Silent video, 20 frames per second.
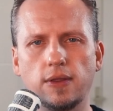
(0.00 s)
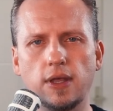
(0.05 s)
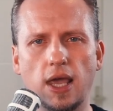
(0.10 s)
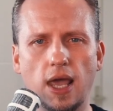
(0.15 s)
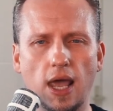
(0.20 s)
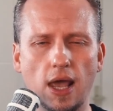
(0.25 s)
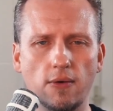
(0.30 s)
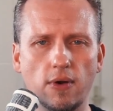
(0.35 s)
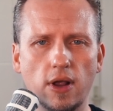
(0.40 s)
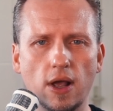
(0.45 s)

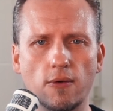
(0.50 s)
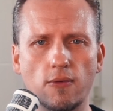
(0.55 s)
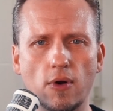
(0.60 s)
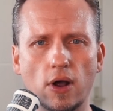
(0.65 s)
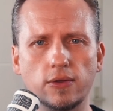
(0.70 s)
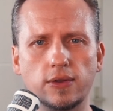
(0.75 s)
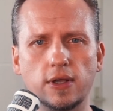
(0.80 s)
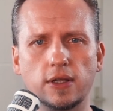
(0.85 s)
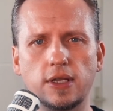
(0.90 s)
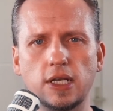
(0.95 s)
The area
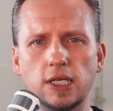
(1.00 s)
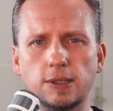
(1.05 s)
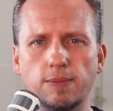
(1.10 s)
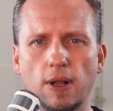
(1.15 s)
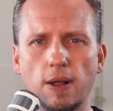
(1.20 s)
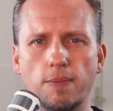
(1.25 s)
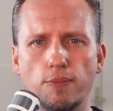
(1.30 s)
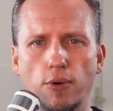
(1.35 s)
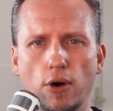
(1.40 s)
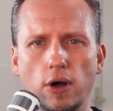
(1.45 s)
around the
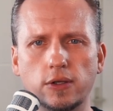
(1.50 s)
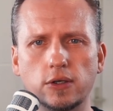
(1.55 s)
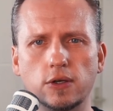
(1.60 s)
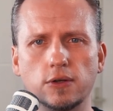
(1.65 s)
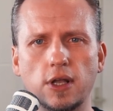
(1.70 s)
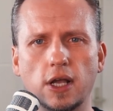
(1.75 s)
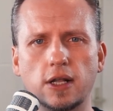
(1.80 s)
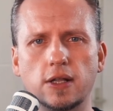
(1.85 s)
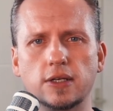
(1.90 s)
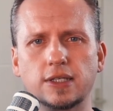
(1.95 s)
display port
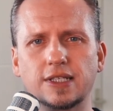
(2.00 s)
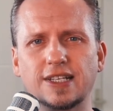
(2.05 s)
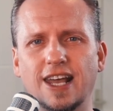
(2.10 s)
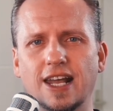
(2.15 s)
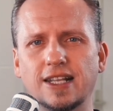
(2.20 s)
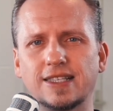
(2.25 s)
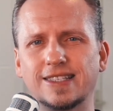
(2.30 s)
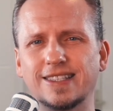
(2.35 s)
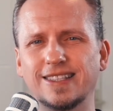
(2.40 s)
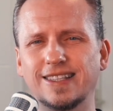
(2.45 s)
connectors
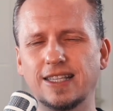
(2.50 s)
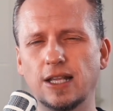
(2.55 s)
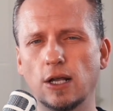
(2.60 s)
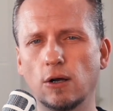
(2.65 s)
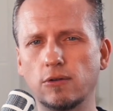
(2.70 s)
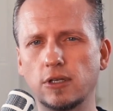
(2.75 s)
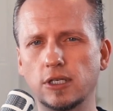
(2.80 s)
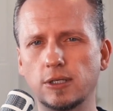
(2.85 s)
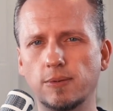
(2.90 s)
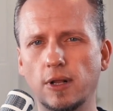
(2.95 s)
gets
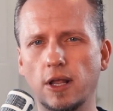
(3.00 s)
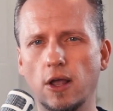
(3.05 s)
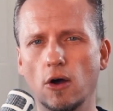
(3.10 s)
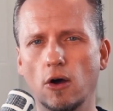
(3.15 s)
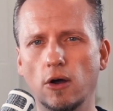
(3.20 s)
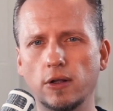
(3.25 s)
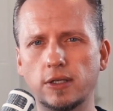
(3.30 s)
noticeably